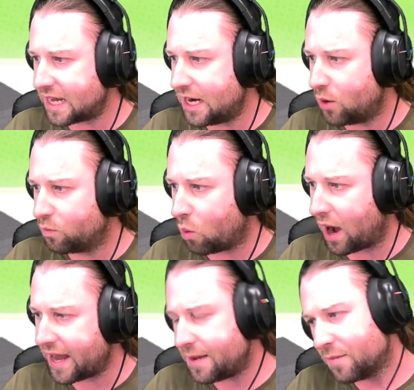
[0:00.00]
in a
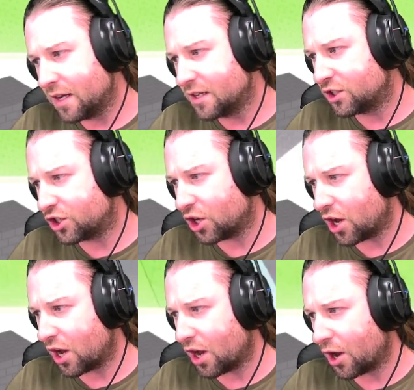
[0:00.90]
way
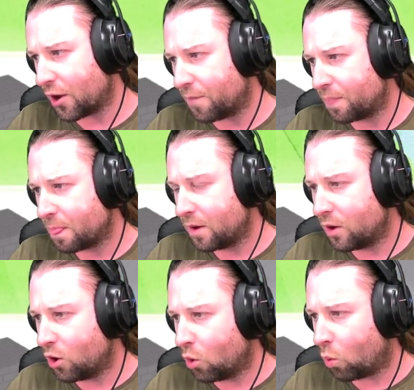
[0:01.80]
to
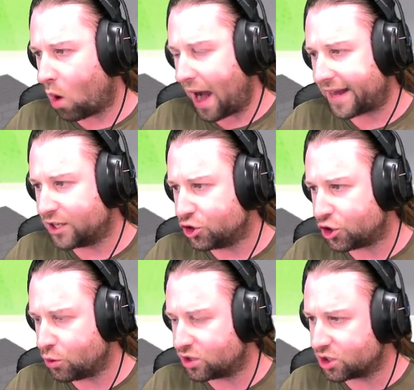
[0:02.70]
what I can
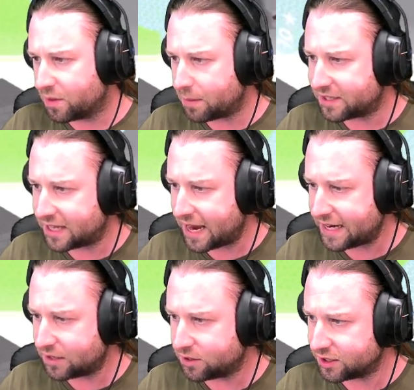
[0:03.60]
do. Some of the
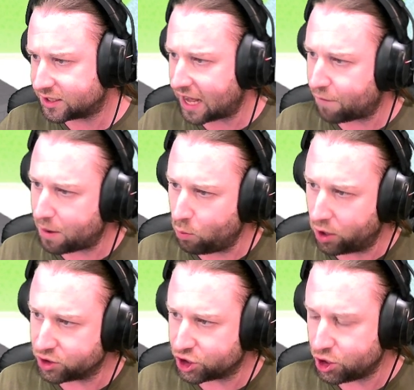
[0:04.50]
materials that I've been
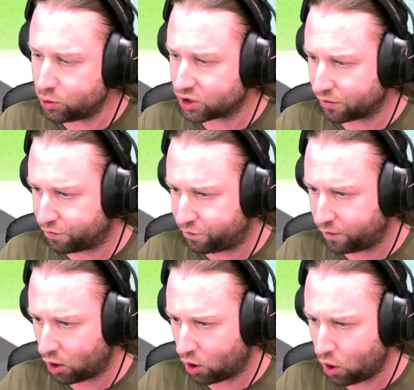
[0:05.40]
wanting to use on the
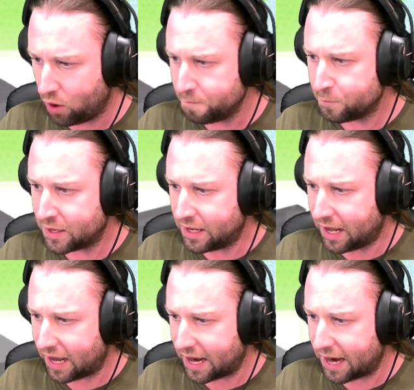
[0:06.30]
floor
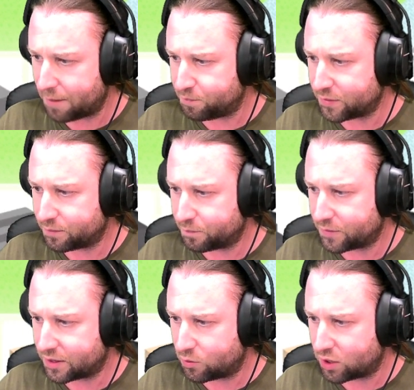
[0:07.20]

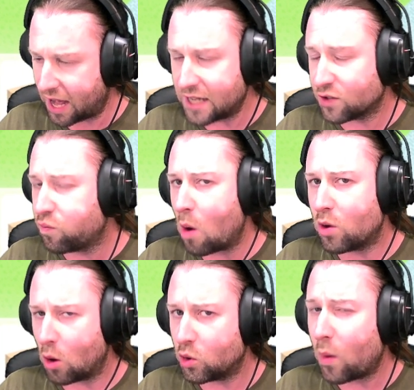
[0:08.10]
kind of
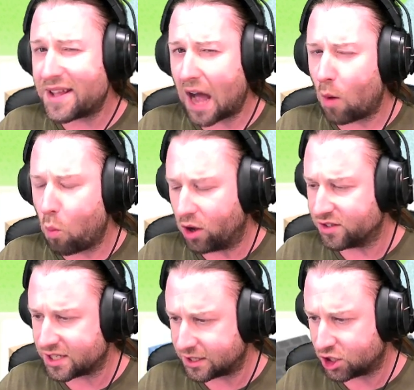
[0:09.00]
won't go the way that I
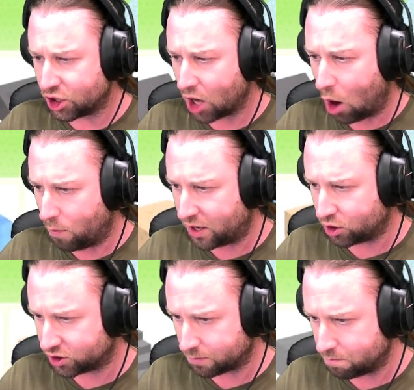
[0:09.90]
want it to go
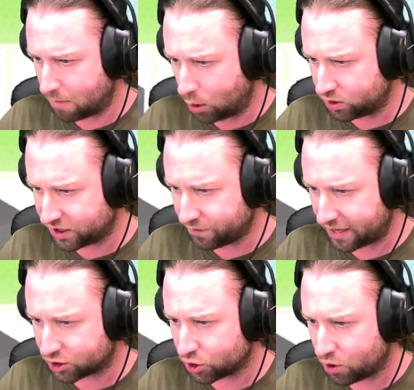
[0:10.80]
because most of
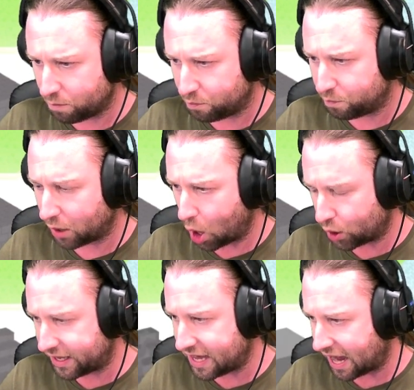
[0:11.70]
it is all
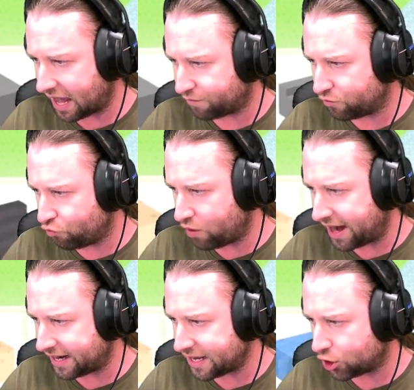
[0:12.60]
blocky. I haven't
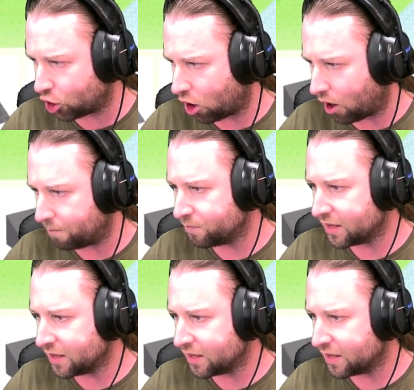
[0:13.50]
really got